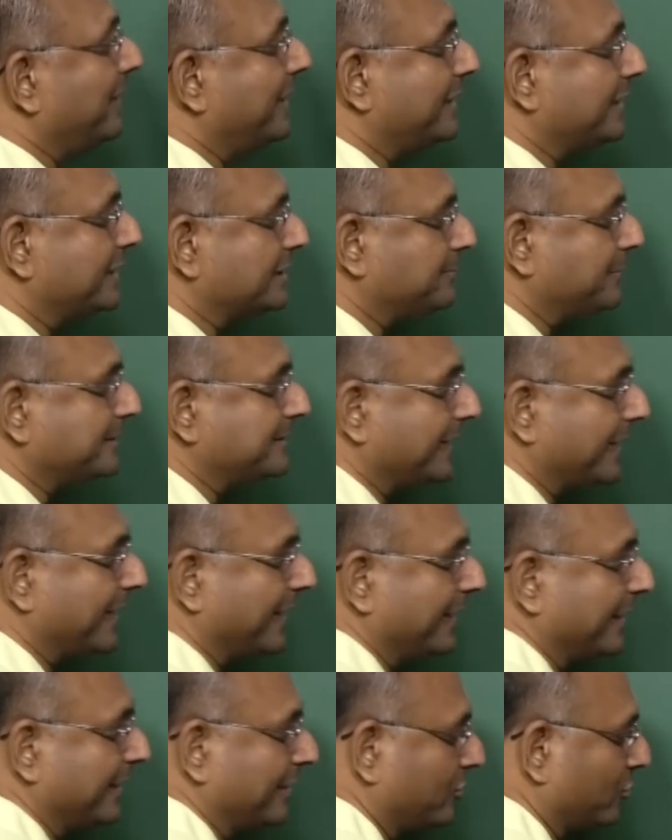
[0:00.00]
meters per
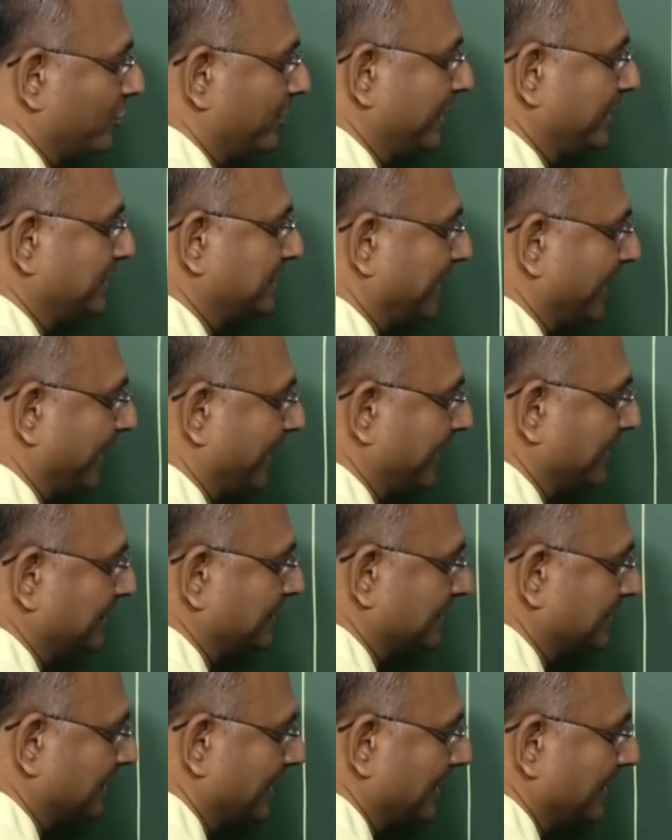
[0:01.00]
second into t
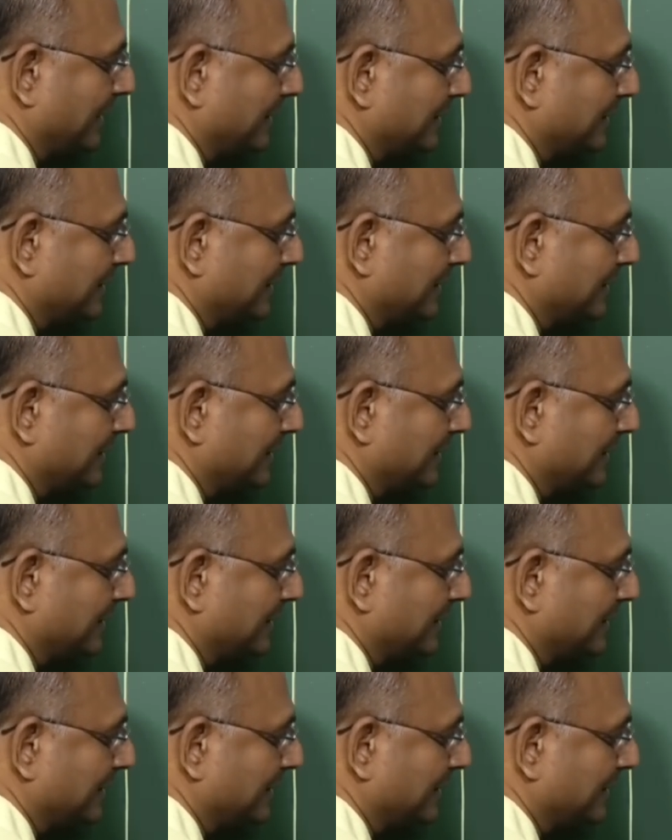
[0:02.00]
seconds,